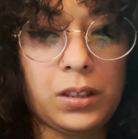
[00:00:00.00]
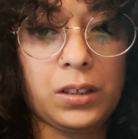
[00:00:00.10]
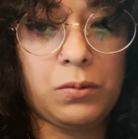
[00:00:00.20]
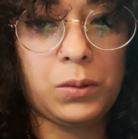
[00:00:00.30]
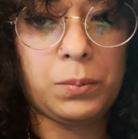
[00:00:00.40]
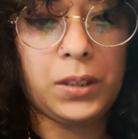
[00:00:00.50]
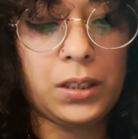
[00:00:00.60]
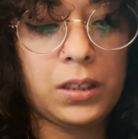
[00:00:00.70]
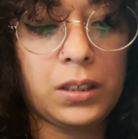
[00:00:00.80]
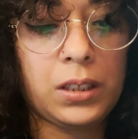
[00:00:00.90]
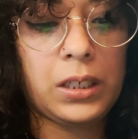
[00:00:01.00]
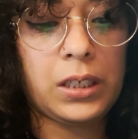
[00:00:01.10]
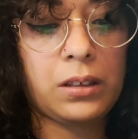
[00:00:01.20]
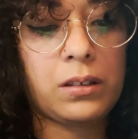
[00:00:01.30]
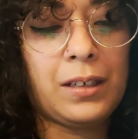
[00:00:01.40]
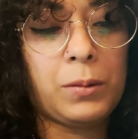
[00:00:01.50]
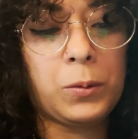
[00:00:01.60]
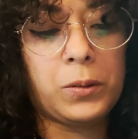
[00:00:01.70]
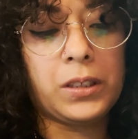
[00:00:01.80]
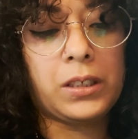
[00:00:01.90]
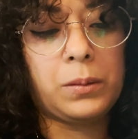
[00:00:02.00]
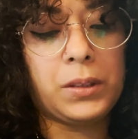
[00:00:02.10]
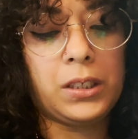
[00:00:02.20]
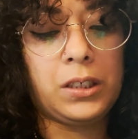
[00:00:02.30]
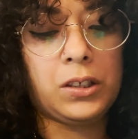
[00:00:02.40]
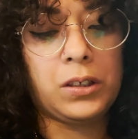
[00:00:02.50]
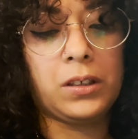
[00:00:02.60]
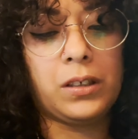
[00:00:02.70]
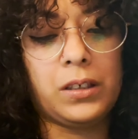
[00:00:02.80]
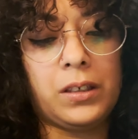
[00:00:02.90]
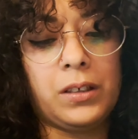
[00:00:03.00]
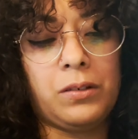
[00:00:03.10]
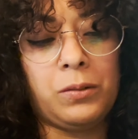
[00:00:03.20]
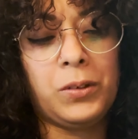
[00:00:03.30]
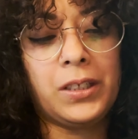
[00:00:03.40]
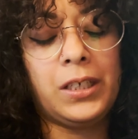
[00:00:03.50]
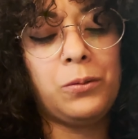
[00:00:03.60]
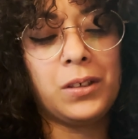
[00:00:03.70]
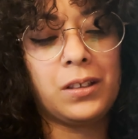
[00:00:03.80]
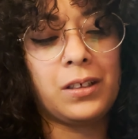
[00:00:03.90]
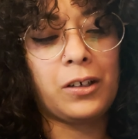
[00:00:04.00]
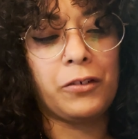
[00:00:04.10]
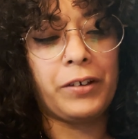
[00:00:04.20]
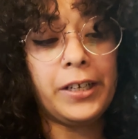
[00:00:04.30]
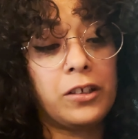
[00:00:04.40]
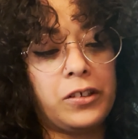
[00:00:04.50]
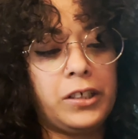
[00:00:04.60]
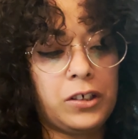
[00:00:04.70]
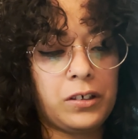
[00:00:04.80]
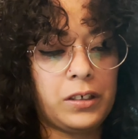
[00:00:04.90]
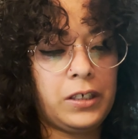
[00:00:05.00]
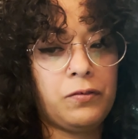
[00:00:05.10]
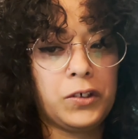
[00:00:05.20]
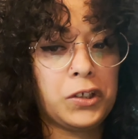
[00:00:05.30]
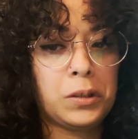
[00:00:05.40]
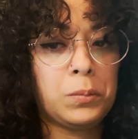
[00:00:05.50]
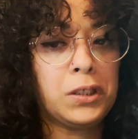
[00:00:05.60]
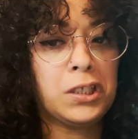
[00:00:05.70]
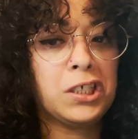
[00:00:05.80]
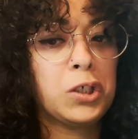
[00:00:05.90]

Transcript: and it would be a good day. I remember one time a teacher, he was our regular teacher, and he for some reason